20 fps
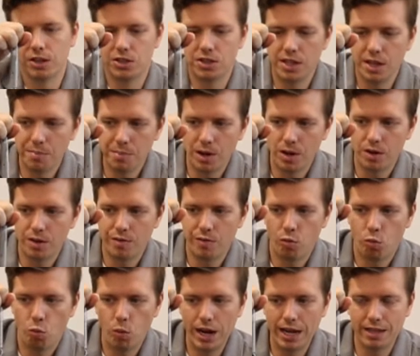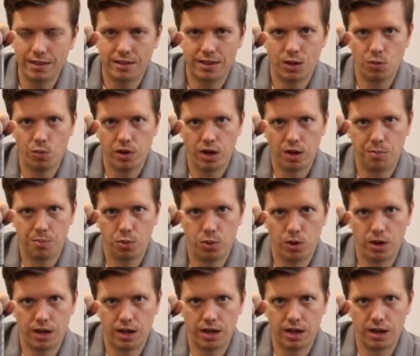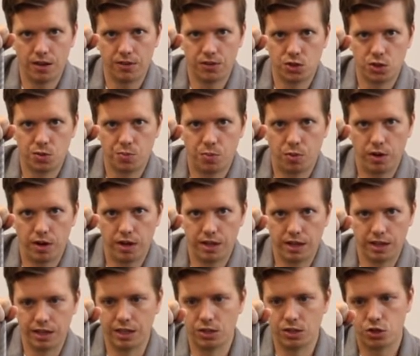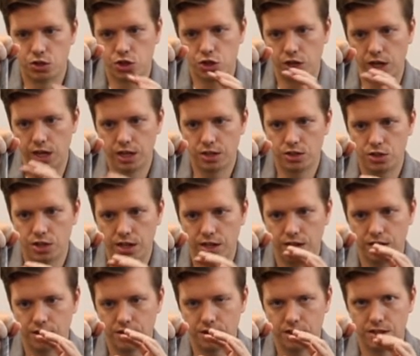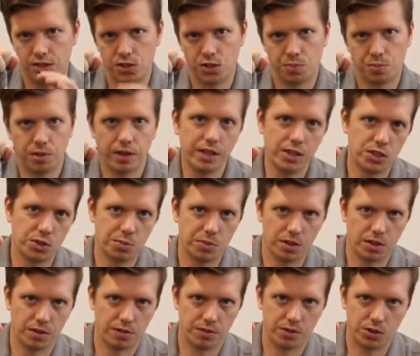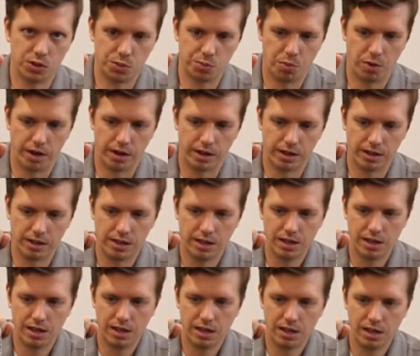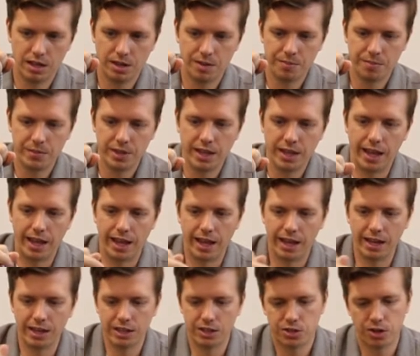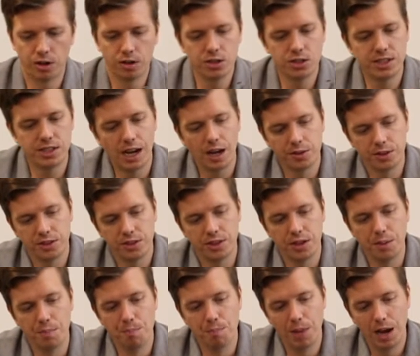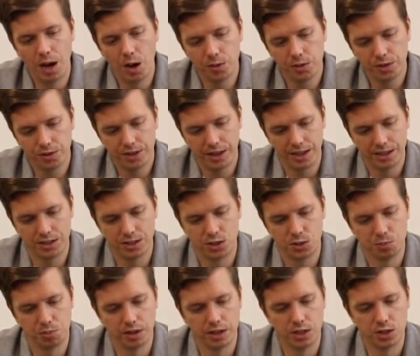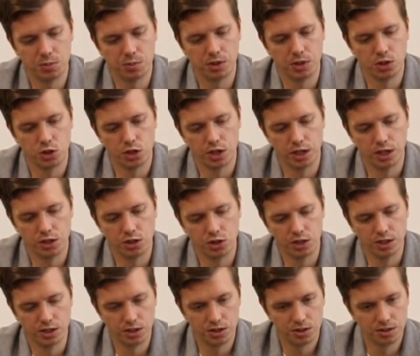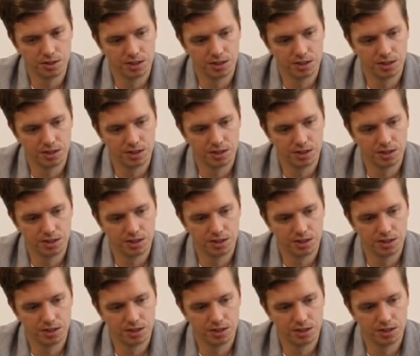the amount of weight that we are putting on the spring is changing the displacement of the spring. And it turns out that the amount that displacement changes